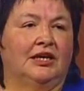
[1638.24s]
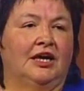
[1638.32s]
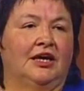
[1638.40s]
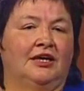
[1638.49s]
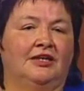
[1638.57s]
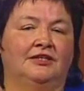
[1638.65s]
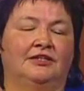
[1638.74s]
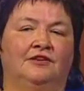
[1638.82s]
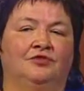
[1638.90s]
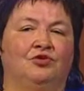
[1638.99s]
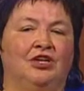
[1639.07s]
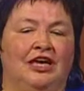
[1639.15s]
And
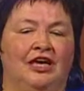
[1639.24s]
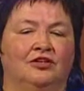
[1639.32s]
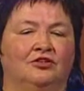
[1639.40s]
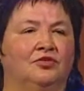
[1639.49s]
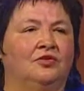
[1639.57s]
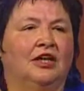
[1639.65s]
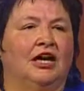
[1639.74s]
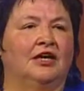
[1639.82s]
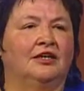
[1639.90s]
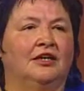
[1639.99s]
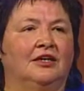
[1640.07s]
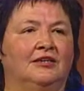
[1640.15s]
if we can't do
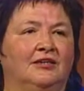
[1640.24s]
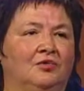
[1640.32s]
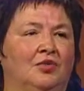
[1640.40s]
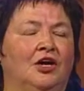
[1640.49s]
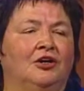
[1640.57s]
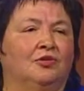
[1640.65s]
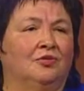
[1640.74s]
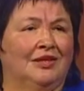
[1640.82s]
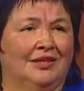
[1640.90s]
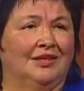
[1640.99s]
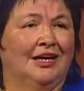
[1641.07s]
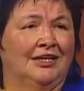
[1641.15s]
that, then why are we
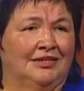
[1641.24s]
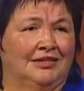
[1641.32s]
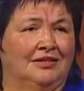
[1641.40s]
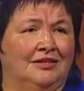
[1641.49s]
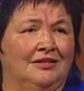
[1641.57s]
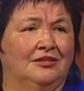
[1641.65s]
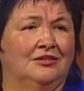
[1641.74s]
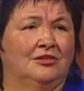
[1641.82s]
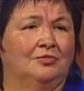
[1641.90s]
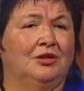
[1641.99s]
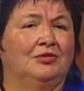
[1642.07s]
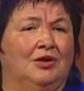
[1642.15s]
elected
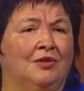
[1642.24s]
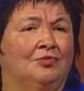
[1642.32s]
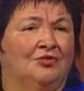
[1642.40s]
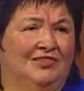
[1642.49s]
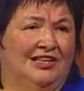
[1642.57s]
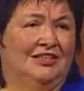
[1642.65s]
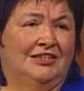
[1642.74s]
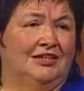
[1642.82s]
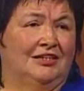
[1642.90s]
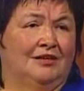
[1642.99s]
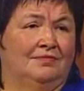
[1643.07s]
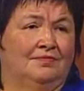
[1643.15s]
to be
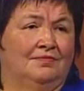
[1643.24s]
representing them?